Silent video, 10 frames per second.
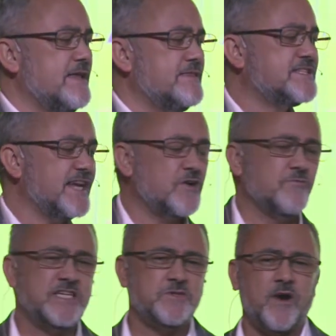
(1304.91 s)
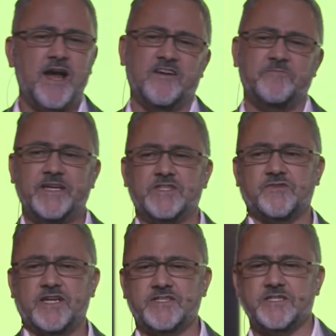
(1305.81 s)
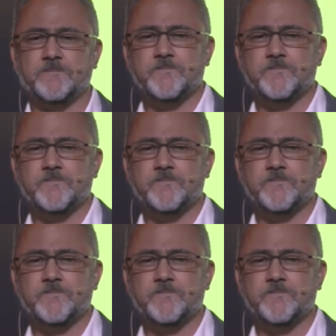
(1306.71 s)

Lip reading: The second reason why I love Pinterest,